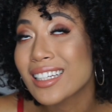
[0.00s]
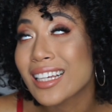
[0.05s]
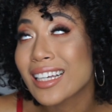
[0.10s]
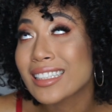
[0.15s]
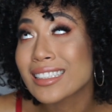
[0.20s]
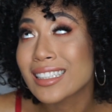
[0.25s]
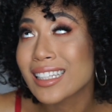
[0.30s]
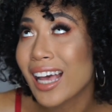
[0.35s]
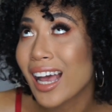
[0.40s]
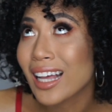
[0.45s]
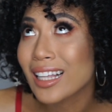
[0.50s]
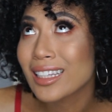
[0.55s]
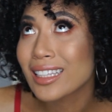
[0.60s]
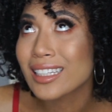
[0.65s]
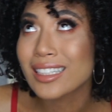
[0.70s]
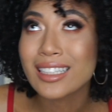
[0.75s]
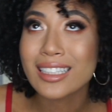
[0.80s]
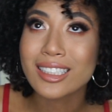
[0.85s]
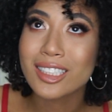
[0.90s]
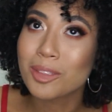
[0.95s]
exactly
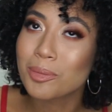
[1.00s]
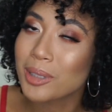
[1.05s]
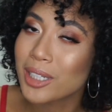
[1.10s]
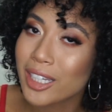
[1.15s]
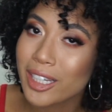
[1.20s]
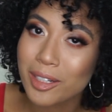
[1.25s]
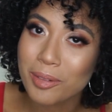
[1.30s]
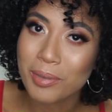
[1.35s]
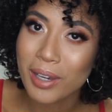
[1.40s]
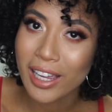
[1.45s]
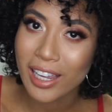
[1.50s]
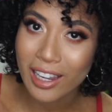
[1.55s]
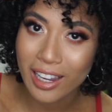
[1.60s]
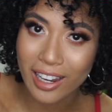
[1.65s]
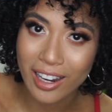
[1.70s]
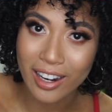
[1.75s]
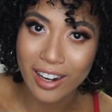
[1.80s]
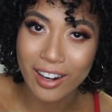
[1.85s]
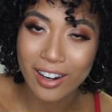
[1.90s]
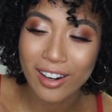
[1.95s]
need to be in my
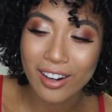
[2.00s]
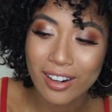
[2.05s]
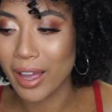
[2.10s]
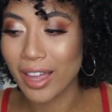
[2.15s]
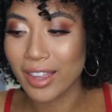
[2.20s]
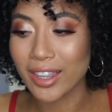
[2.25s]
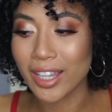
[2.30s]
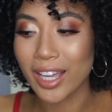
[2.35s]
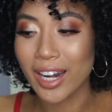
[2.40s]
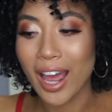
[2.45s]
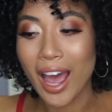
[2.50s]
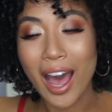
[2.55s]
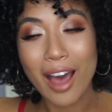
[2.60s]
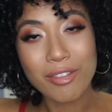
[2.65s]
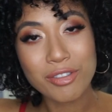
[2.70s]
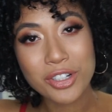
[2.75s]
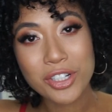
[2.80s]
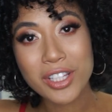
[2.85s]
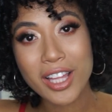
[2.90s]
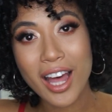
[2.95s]
hair. And then
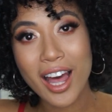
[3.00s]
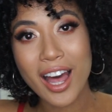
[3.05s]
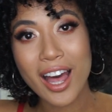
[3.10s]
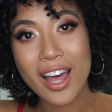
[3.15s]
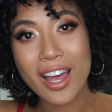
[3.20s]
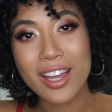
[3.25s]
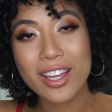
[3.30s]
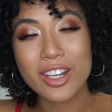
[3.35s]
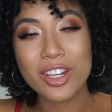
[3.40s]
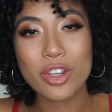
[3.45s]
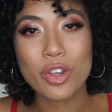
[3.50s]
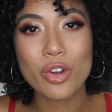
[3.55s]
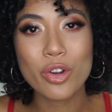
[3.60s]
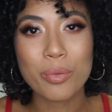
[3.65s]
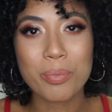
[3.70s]
after that, you're